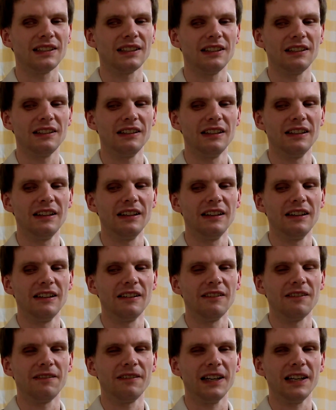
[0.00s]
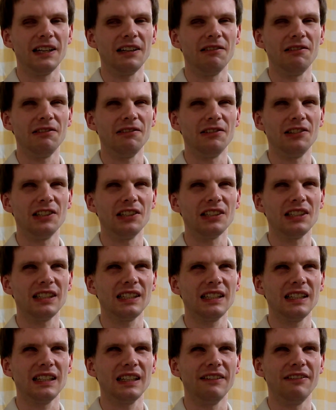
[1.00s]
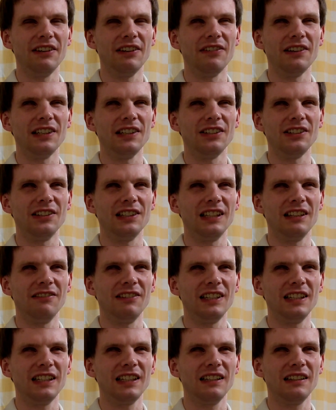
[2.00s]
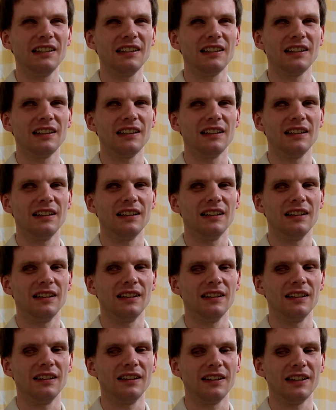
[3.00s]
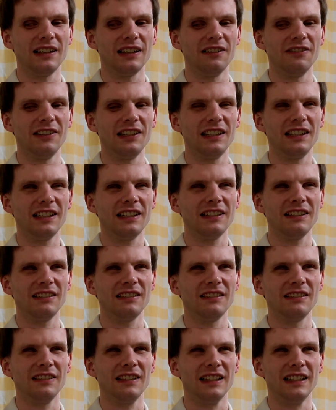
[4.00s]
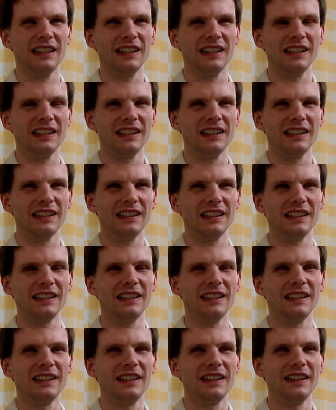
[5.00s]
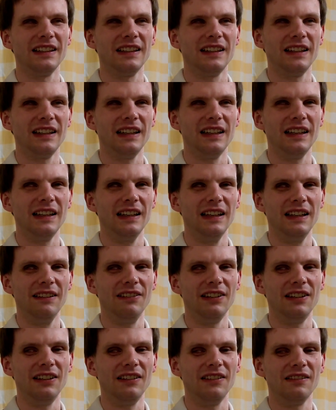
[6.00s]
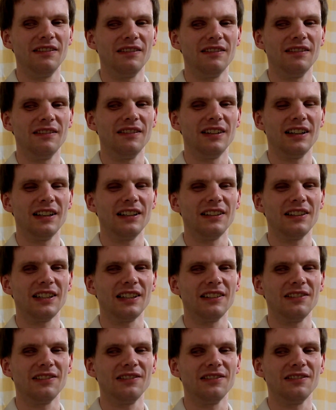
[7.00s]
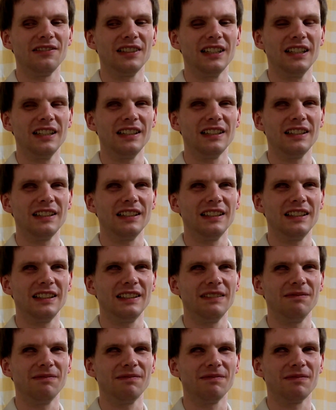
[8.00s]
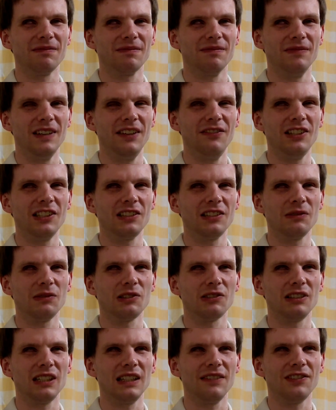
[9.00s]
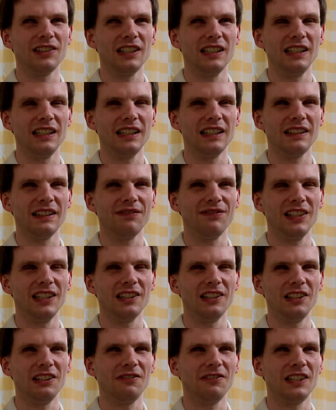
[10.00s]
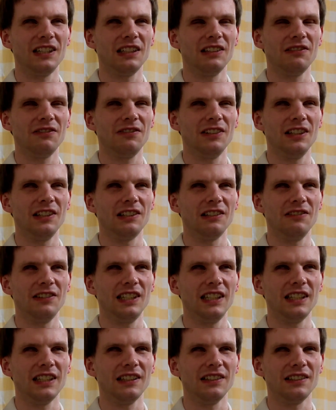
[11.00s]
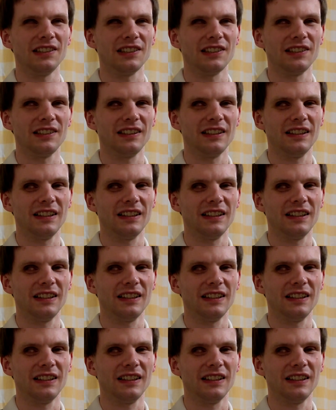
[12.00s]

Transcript: So thank you for watching. If you've enjoyed the video, like the video, and if you like the channel, then maybe subscribe so you can be notified of future videos.